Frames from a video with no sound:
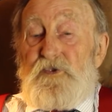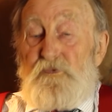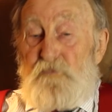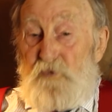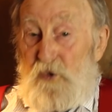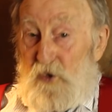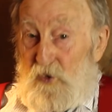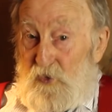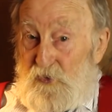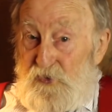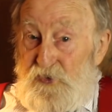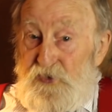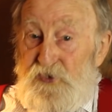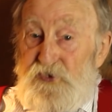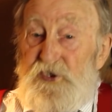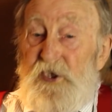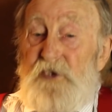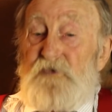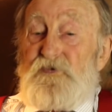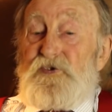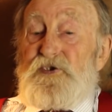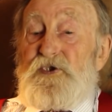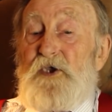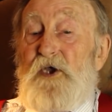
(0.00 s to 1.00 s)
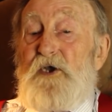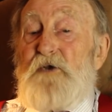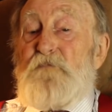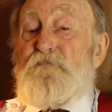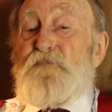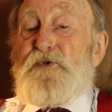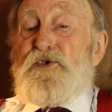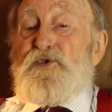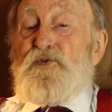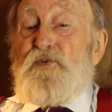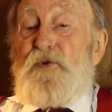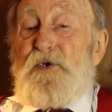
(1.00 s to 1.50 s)
to be on the safe side,
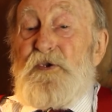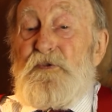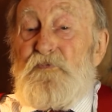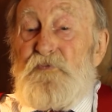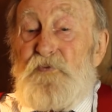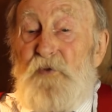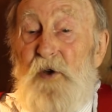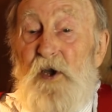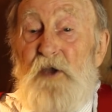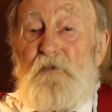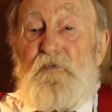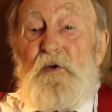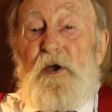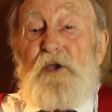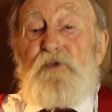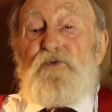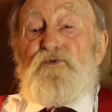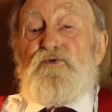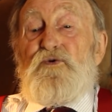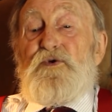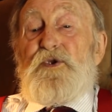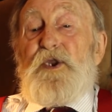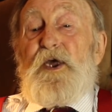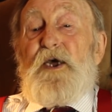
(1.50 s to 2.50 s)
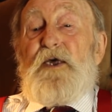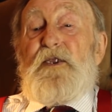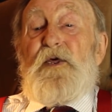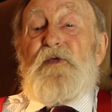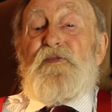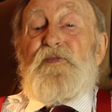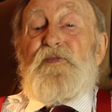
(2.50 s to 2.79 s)
between $500 and